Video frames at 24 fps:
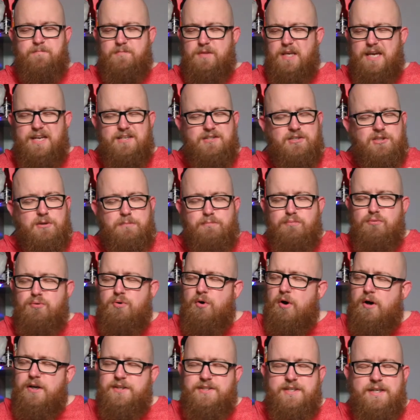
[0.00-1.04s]
it's
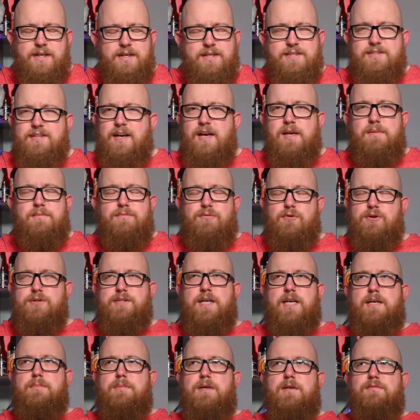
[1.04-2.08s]
surprisingly tame for its
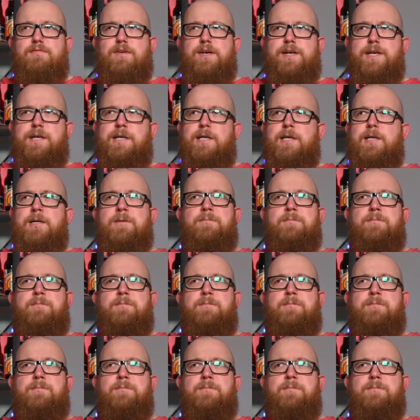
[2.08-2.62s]
ABV.